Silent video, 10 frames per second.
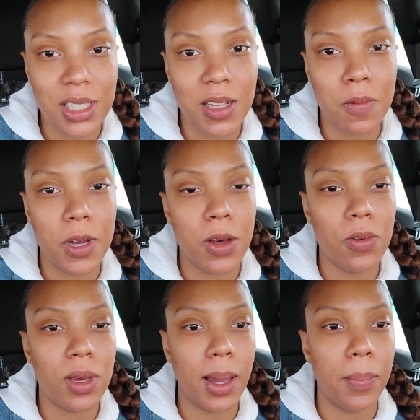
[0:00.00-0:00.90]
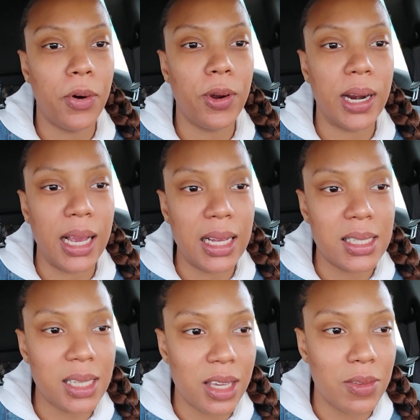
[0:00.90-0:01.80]
someone who can pour
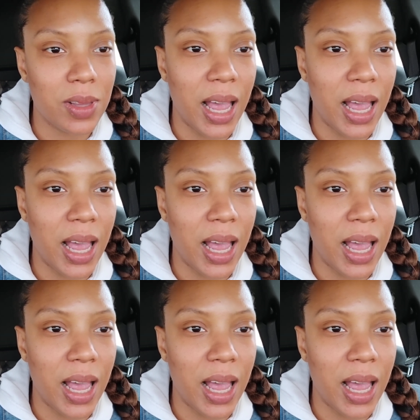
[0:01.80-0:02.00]
into you.